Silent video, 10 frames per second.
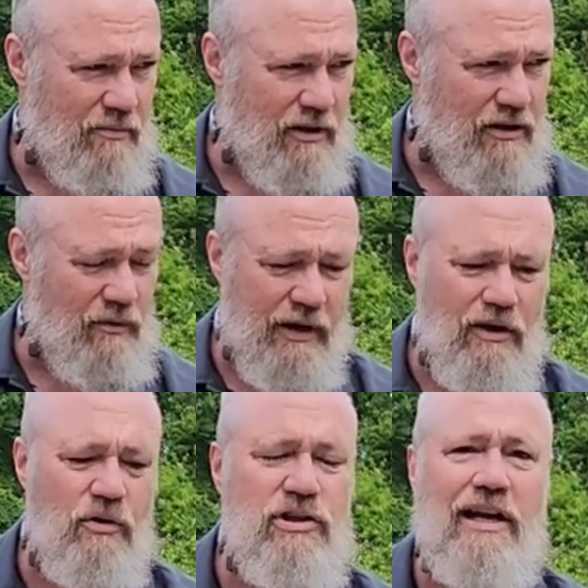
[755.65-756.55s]
But either
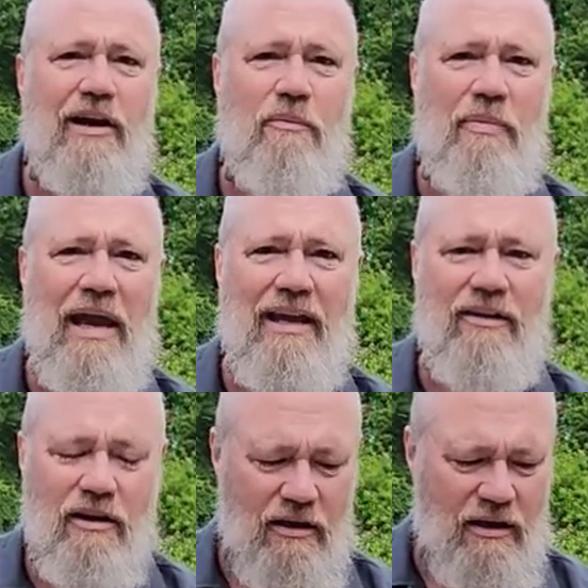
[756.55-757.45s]
way, go check out
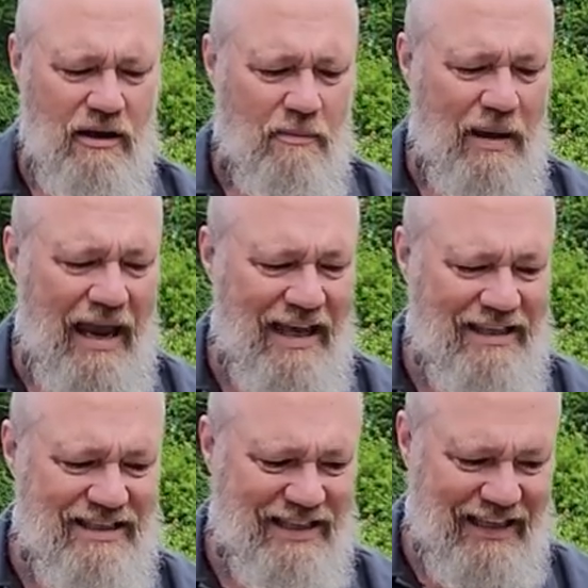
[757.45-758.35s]
Pan
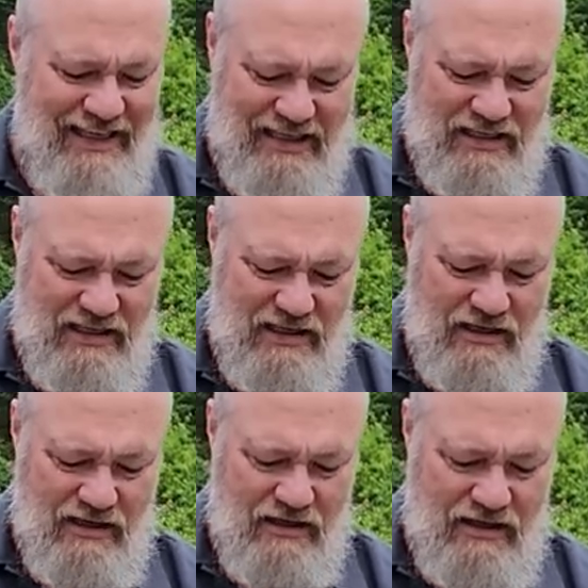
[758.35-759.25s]

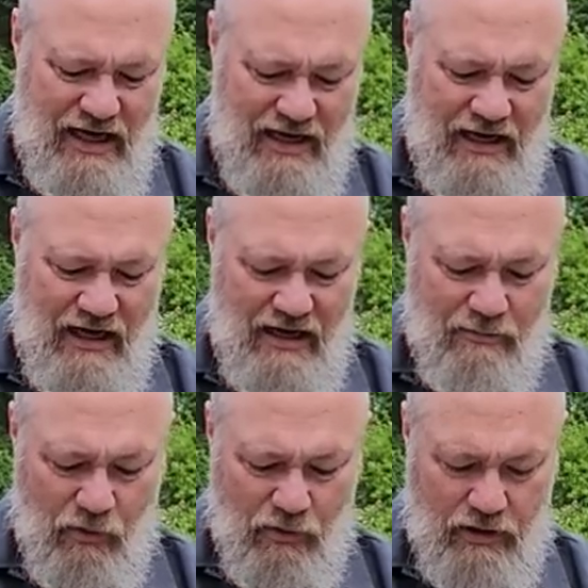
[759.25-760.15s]

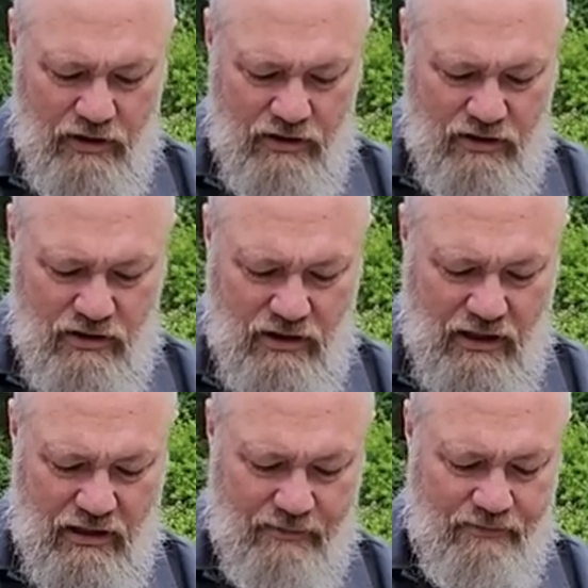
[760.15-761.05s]
panslings.com or his
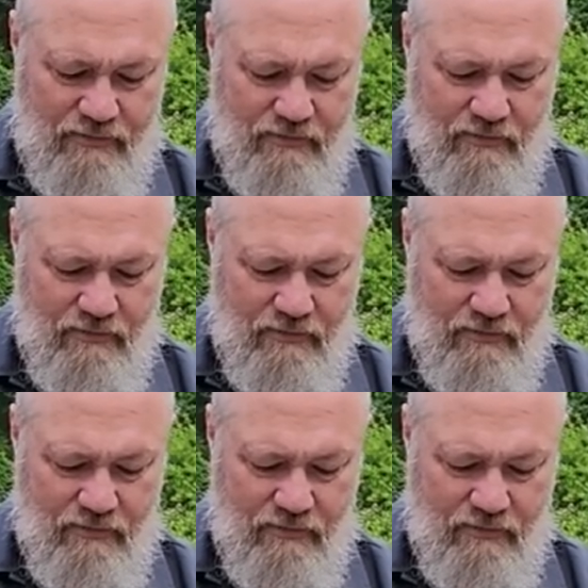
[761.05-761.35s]
um,